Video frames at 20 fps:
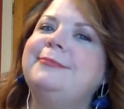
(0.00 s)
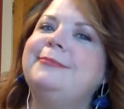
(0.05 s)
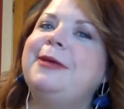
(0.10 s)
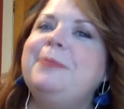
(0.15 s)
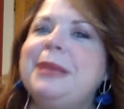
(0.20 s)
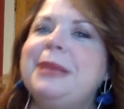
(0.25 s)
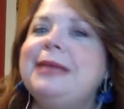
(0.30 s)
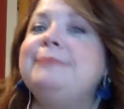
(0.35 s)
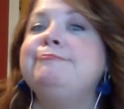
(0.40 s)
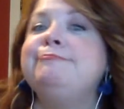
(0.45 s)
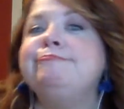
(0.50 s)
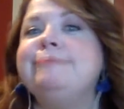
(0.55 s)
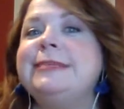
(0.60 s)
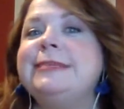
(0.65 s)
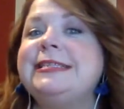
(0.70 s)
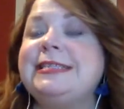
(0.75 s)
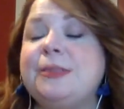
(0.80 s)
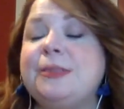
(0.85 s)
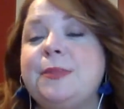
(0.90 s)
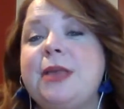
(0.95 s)
I mean,
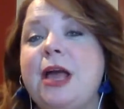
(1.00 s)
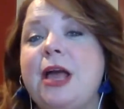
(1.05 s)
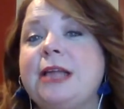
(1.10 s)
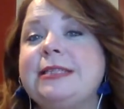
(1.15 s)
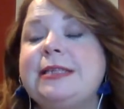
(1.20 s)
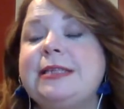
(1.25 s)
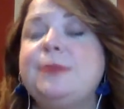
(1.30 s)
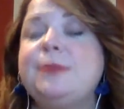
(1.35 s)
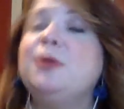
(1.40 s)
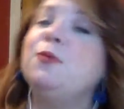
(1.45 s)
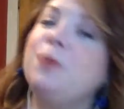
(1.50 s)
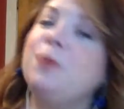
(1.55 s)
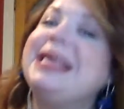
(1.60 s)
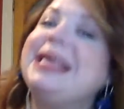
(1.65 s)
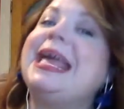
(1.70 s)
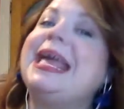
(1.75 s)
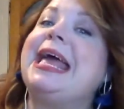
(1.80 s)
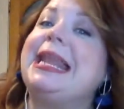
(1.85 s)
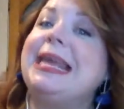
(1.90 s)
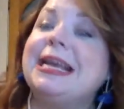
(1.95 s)
it's still Beyonce, but we
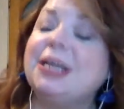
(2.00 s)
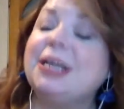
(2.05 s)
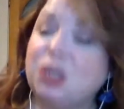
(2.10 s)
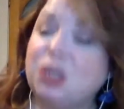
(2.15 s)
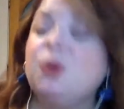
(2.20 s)
get it because